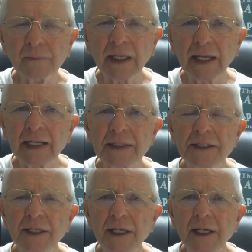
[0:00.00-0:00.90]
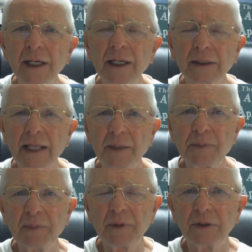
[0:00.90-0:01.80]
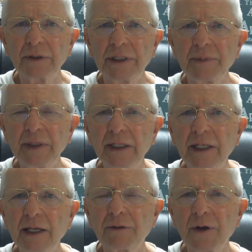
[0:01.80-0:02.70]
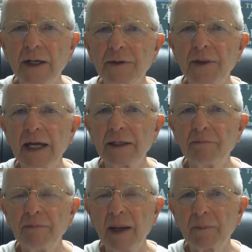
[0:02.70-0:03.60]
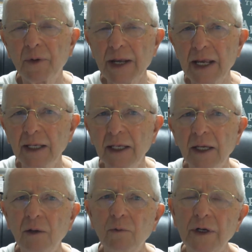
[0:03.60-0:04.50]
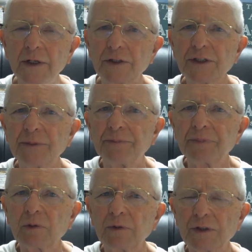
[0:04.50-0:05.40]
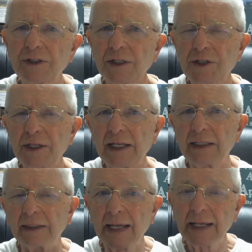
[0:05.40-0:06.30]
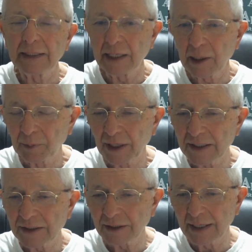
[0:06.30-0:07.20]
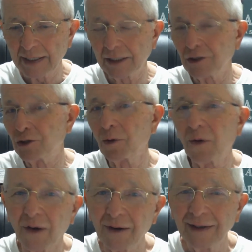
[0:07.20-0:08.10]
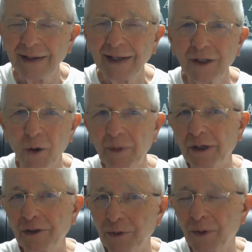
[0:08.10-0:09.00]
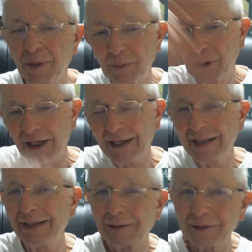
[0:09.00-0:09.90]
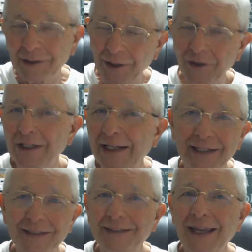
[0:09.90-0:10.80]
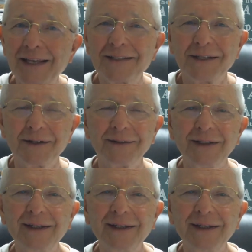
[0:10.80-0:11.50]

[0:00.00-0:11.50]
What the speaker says: And a lot of people in the beginning thought that memory was such that it landed in a place like in a drawer. You open a drawer, put it in and close it, and it stays there.